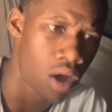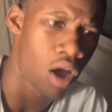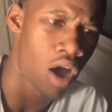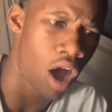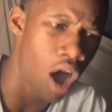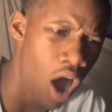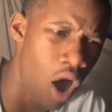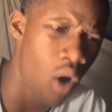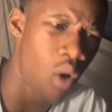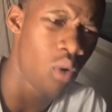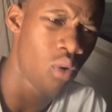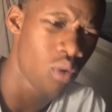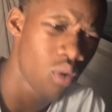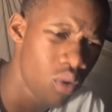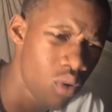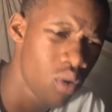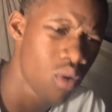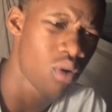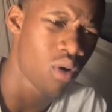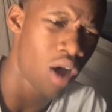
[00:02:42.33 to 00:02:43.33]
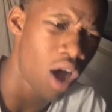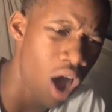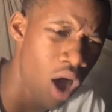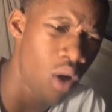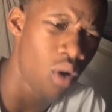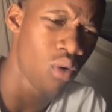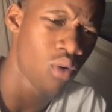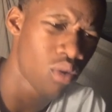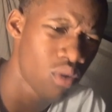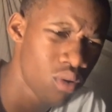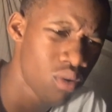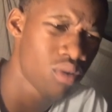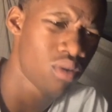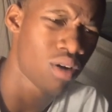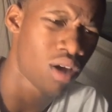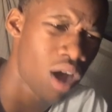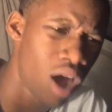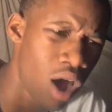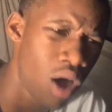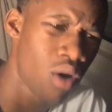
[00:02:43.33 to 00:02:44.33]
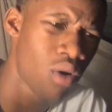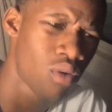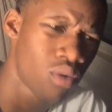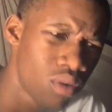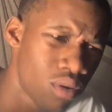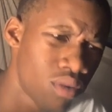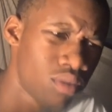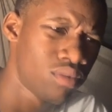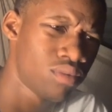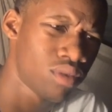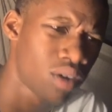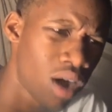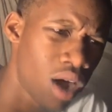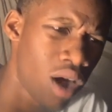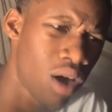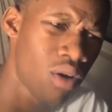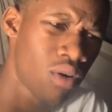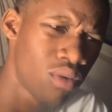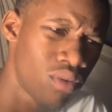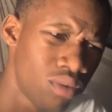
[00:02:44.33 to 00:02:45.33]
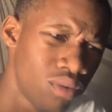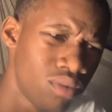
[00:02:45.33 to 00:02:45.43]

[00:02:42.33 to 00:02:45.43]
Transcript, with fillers: Oh. Oh. Oh. Oh.